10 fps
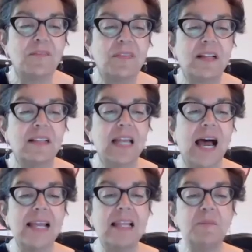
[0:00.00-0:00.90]
the
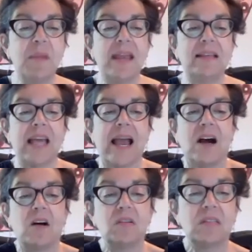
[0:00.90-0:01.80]
Lila Mae's
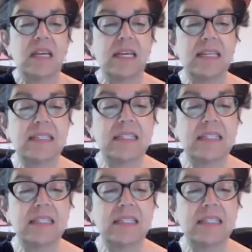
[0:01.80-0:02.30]
house is